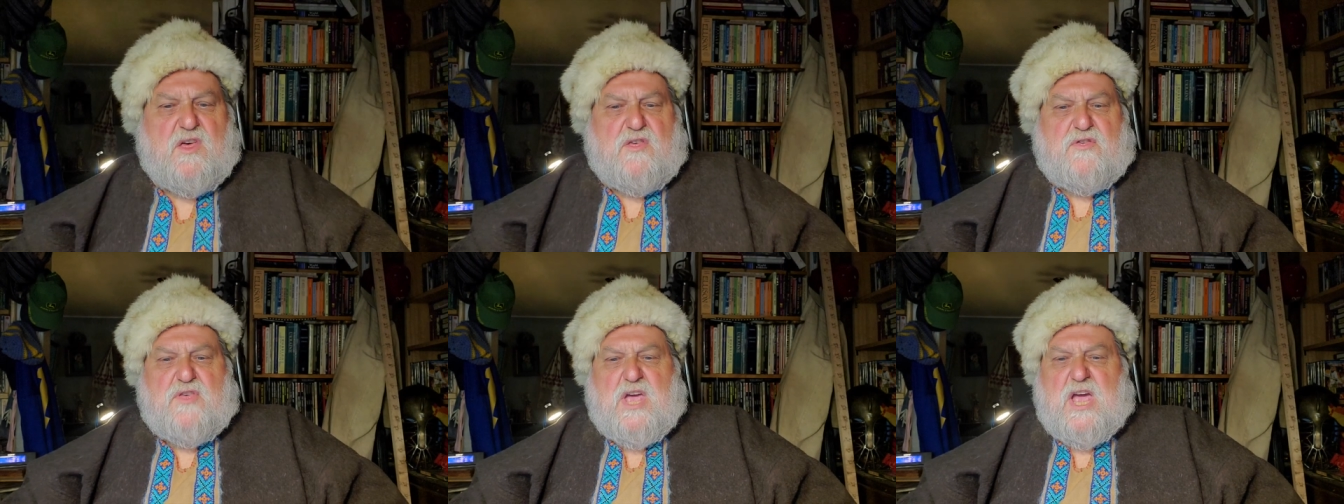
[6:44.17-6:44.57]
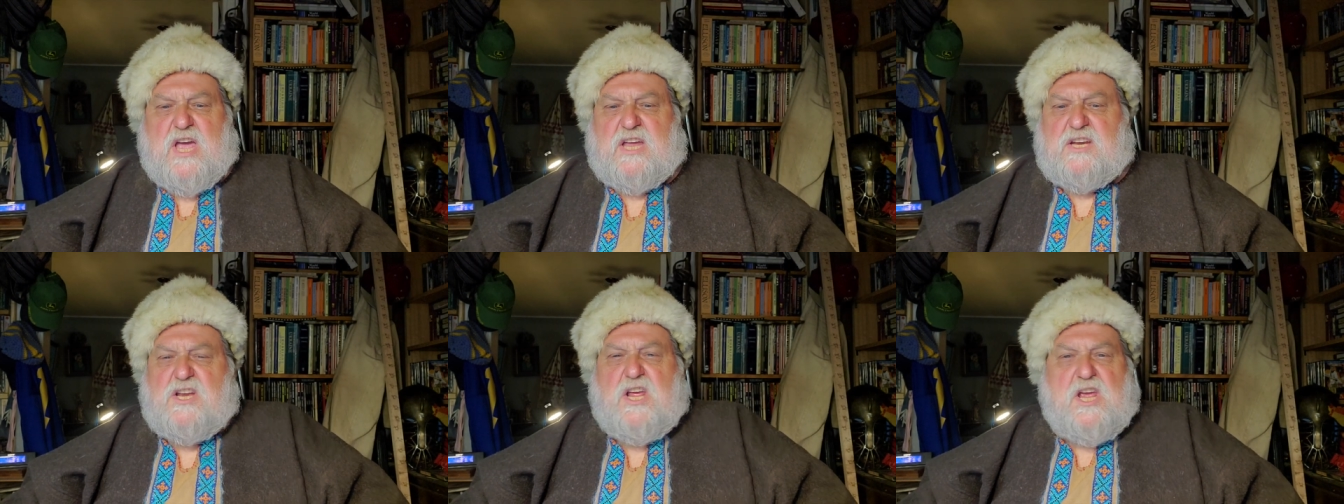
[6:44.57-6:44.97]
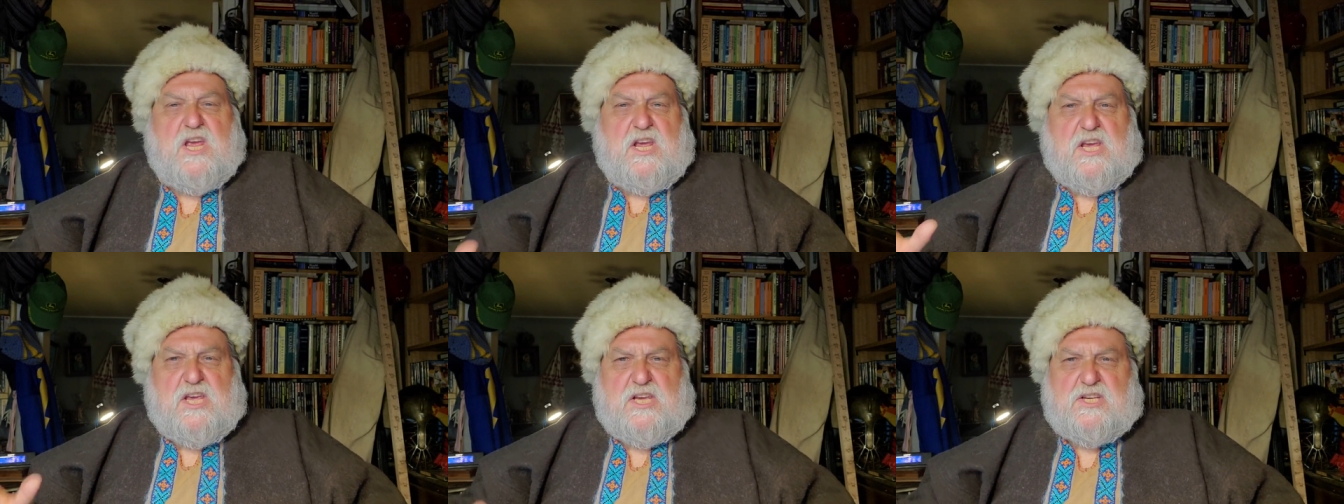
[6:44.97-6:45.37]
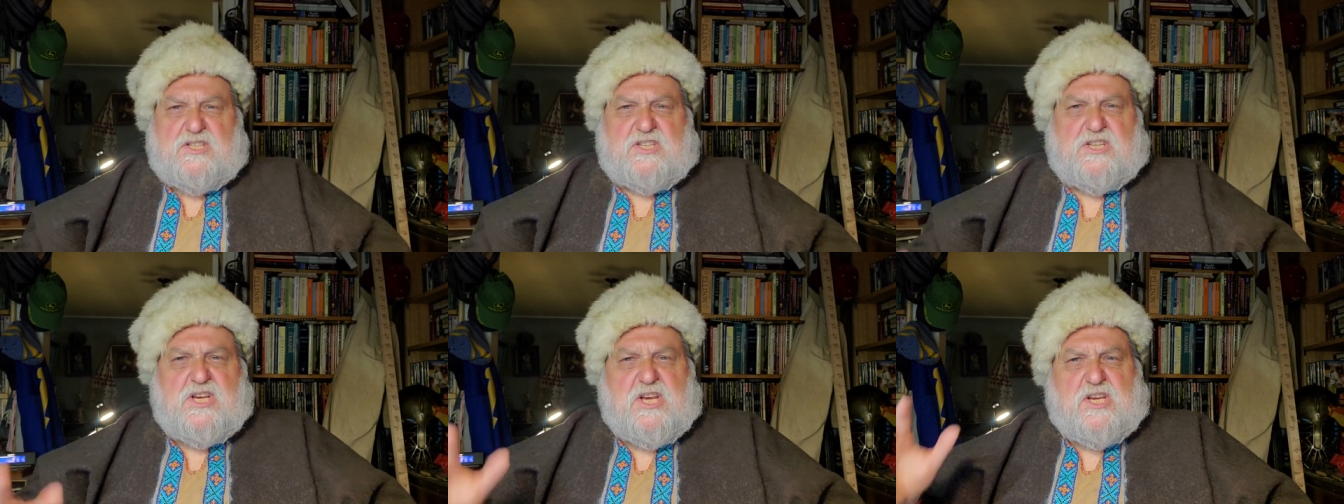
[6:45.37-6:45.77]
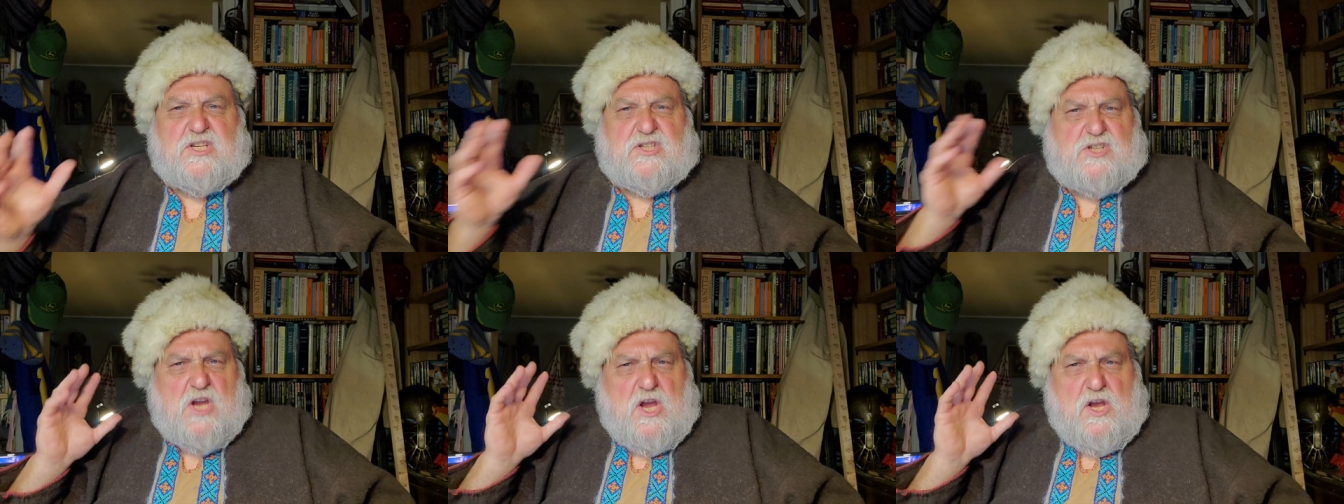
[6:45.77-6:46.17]
Then he
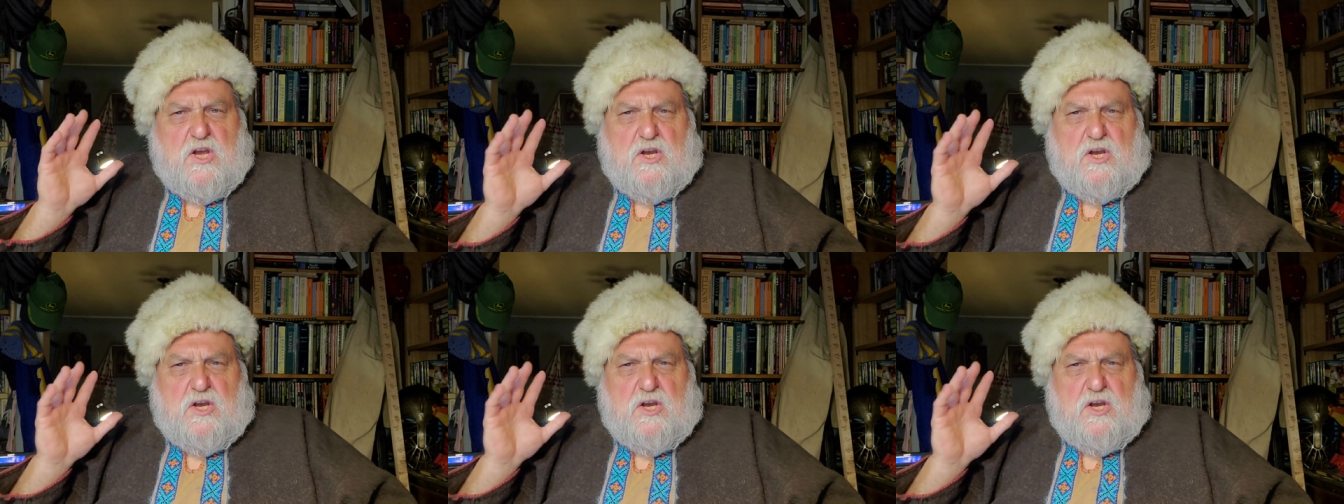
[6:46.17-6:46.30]
seized